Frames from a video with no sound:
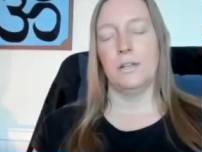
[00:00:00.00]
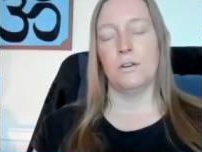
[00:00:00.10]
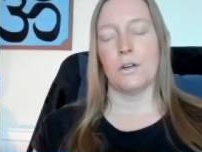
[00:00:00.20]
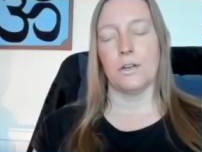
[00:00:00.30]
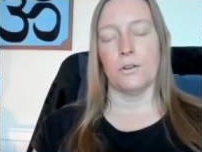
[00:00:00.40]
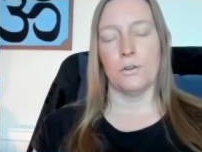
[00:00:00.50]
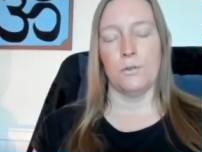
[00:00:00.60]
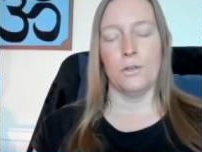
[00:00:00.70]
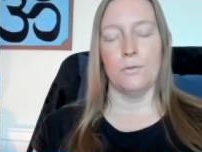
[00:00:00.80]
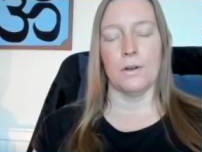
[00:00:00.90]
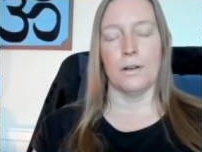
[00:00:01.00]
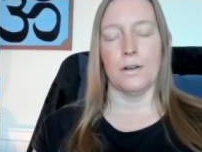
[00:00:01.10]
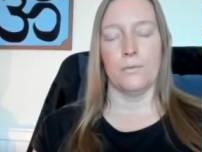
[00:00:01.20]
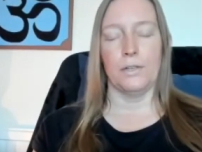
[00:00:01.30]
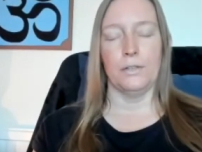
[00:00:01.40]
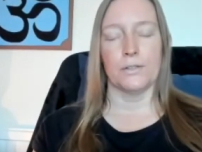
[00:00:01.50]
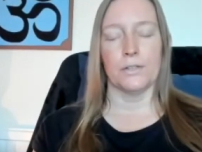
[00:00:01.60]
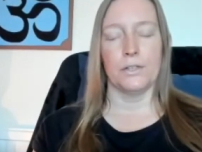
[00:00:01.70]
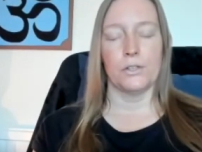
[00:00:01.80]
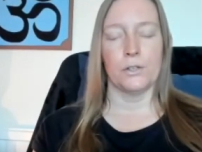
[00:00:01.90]
look at who you are, when you
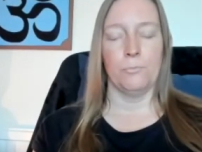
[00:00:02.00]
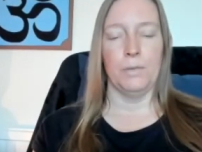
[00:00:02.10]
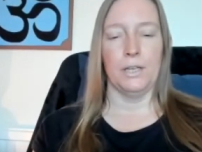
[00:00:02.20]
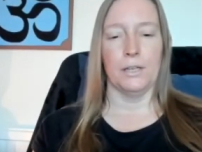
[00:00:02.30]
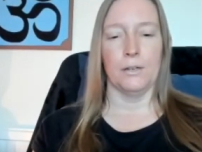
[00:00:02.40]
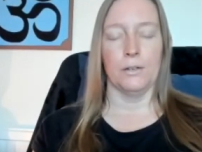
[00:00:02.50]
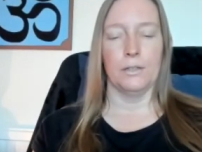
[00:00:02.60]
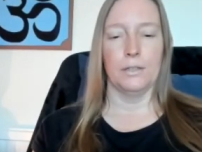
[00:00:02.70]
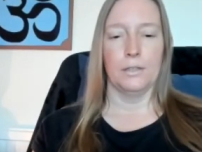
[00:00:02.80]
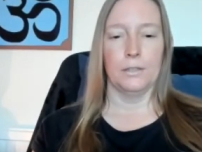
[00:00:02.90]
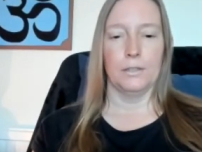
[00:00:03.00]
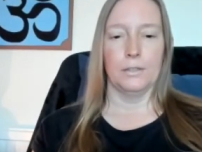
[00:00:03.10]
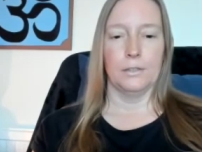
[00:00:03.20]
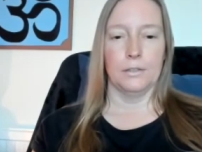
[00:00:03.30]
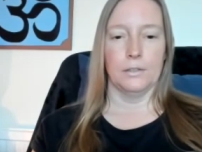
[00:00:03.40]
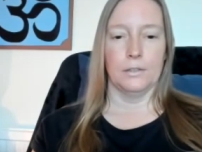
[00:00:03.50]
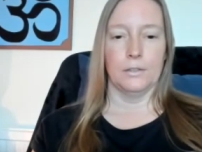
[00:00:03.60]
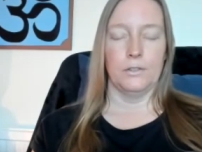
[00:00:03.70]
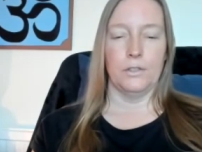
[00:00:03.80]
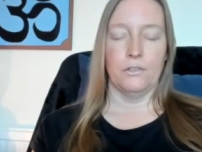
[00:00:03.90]
search your being,
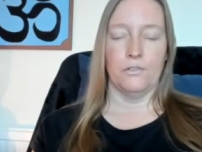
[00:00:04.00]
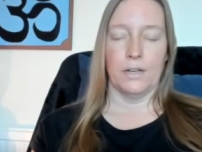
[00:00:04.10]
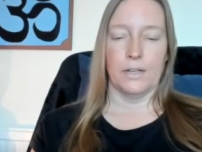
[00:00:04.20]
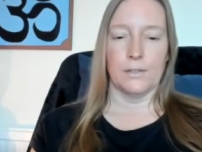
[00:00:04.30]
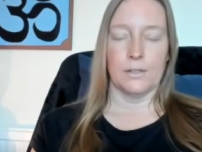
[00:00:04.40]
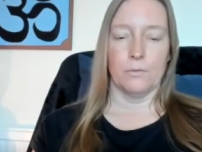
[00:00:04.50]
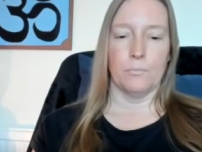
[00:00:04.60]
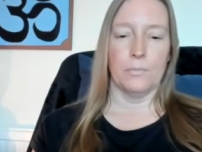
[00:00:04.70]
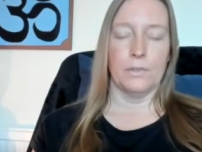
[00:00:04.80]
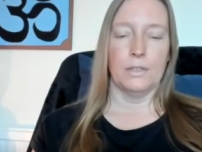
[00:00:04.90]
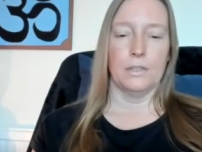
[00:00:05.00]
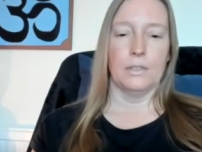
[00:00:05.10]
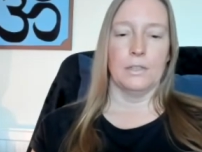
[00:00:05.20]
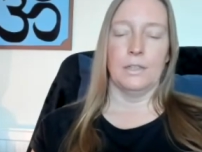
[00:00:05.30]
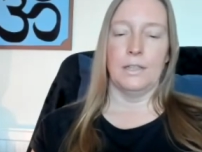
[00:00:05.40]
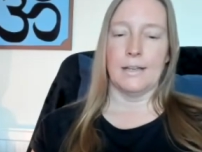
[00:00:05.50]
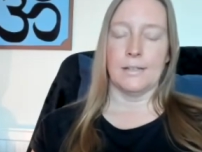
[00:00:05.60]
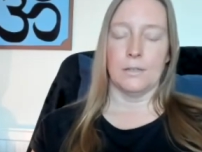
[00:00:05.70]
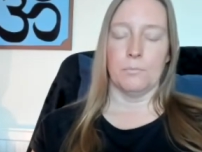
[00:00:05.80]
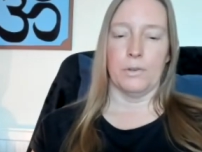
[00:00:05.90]
do you find some
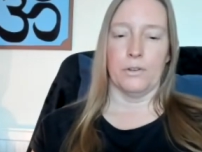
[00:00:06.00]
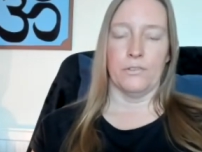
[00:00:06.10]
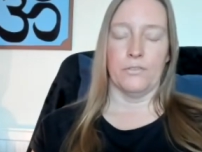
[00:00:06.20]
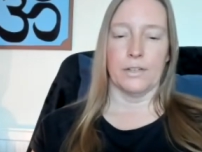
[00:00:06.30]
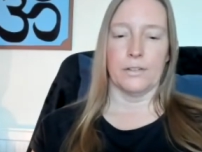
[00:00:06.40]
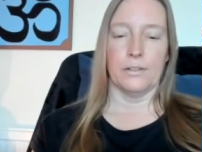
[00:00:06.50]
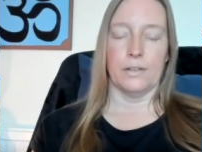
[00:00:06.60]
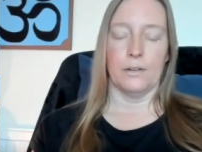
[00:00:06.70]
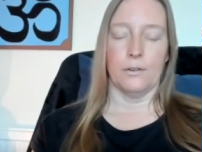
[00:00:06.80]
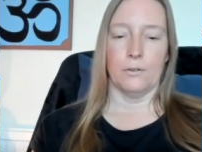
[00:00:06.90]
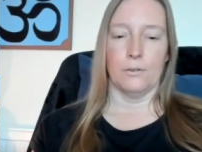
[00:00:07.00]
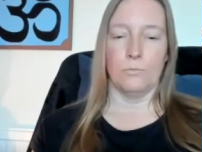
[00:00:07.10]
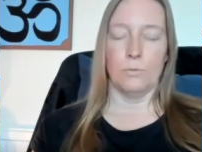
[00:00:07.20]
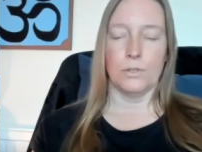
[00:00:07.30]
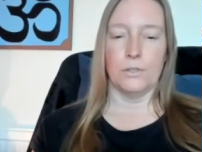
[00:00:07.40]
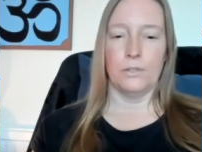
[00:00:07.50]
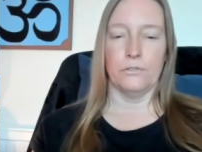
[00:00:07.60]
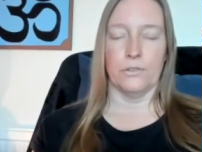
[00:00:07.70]
less than perfect thing, or what do you